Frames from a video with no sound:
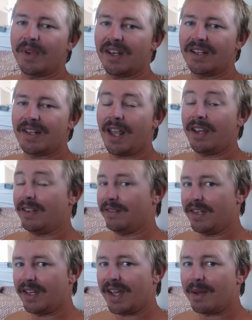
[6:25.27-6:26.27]
We're going to take
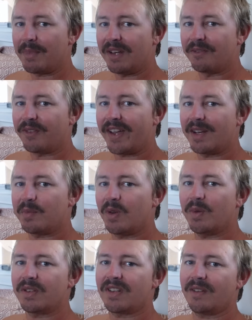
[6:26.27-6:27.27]
the
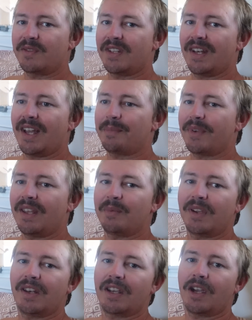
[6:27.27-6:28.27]
inflatable, which I've set up,
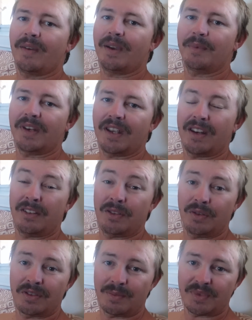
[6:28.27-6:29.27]
and we're going to go out and we're going to go
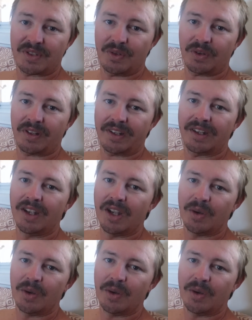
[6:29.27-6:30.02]
do some snorkeling.